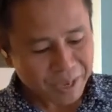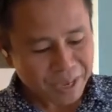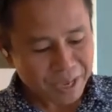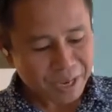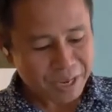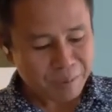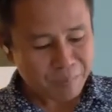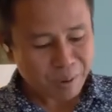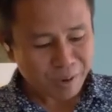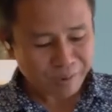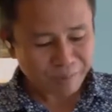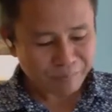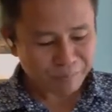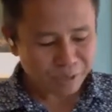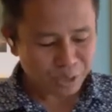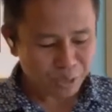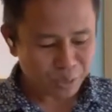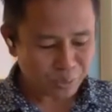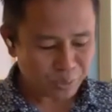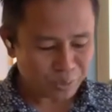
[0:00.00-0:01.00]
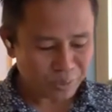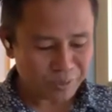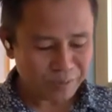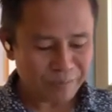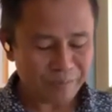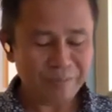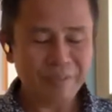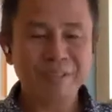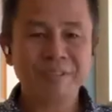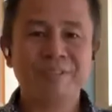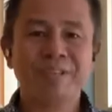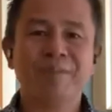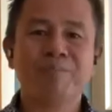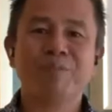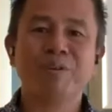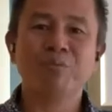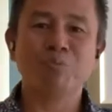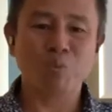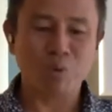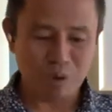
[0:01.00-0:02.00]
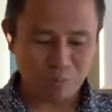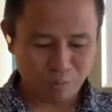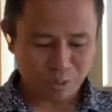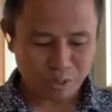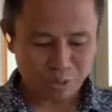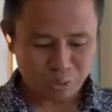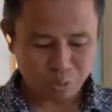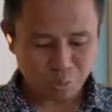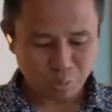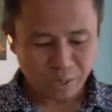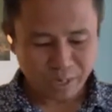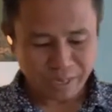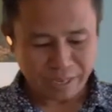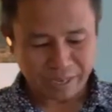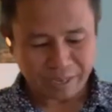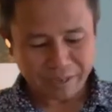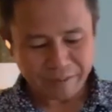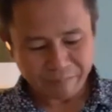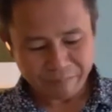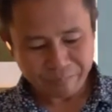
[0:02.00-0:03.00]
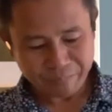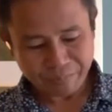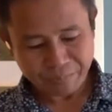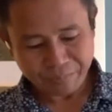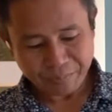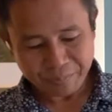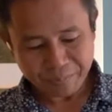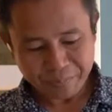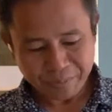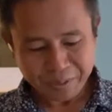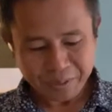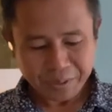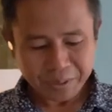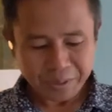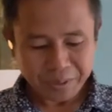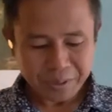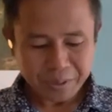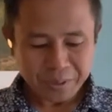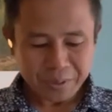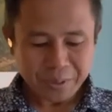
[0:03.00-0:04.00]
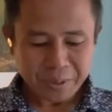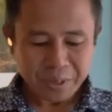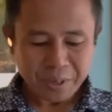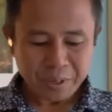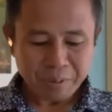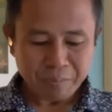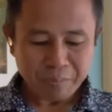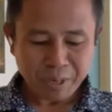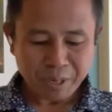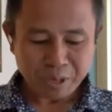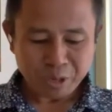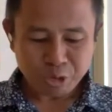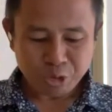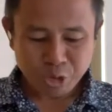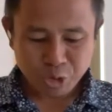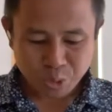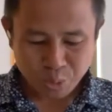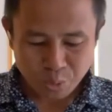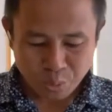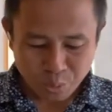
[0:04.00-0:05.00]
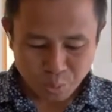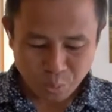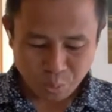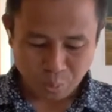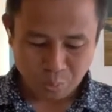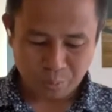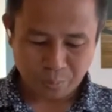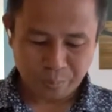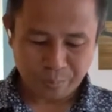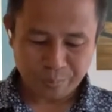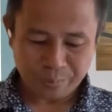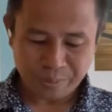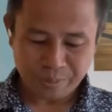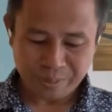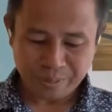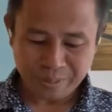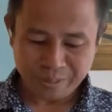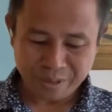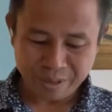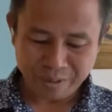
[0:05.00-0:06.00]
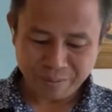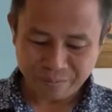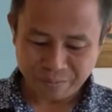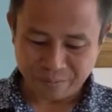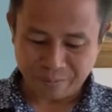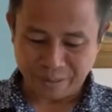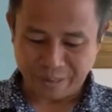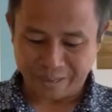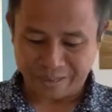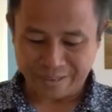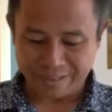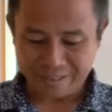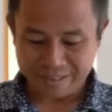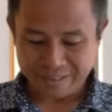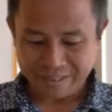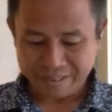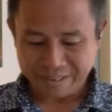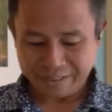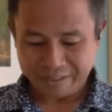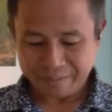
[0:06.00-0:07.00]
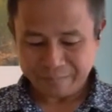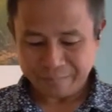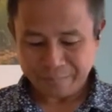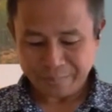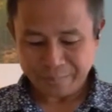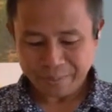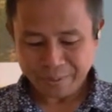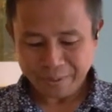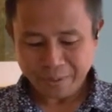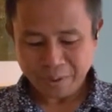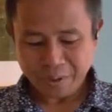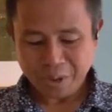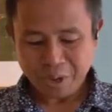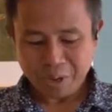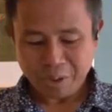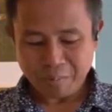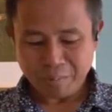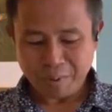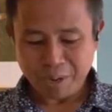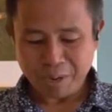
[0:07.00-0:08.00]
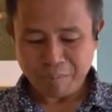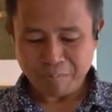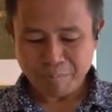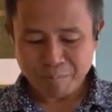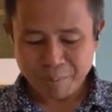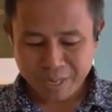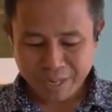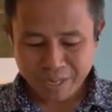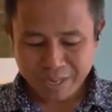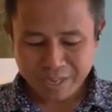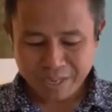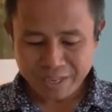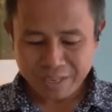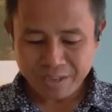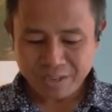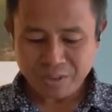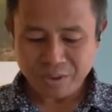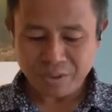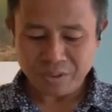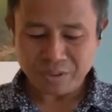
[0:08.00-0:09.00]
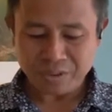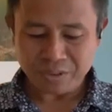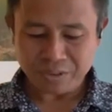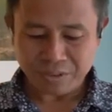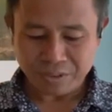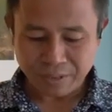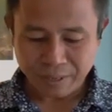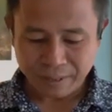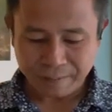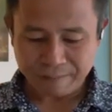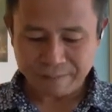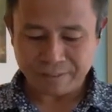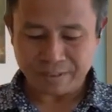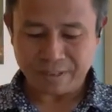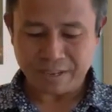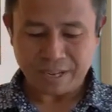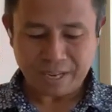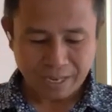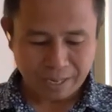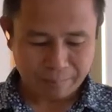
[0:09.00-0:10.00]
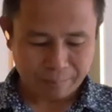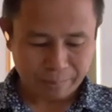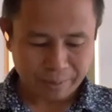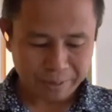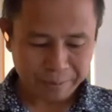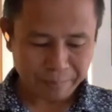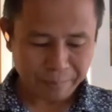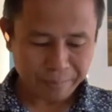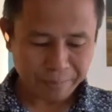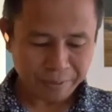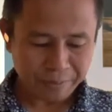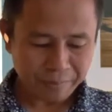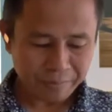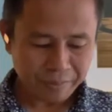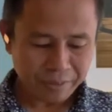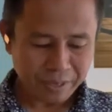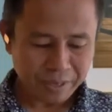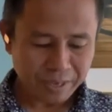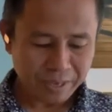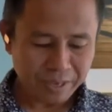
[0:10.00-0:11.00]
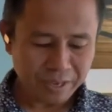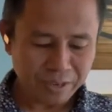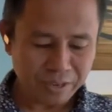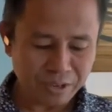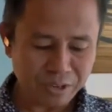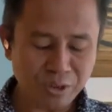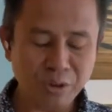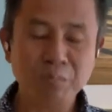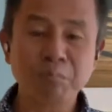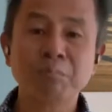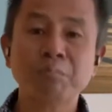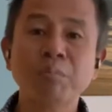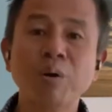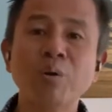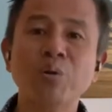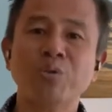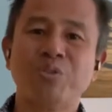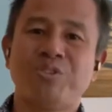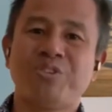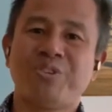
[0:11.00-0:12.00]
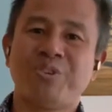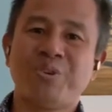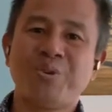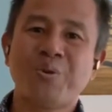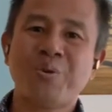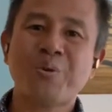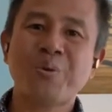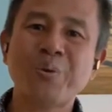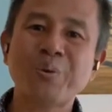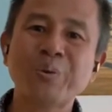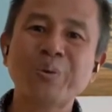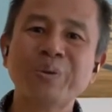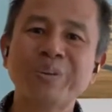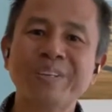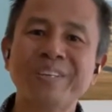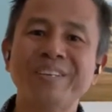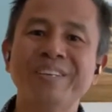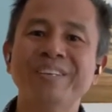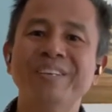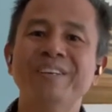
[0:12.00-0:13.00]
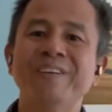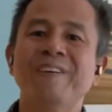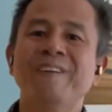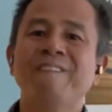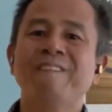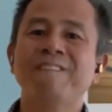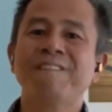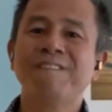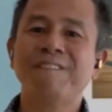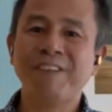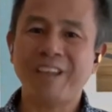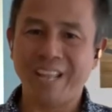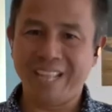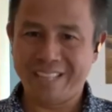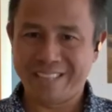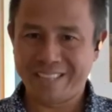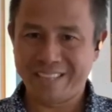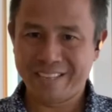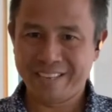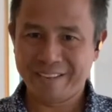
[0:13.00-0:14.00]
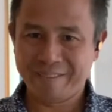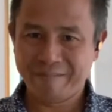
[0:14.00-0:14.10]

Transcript: In the book of Jude, chapter one, verse twenty, But you, dear friends, by building yourselves up in your most holy faith.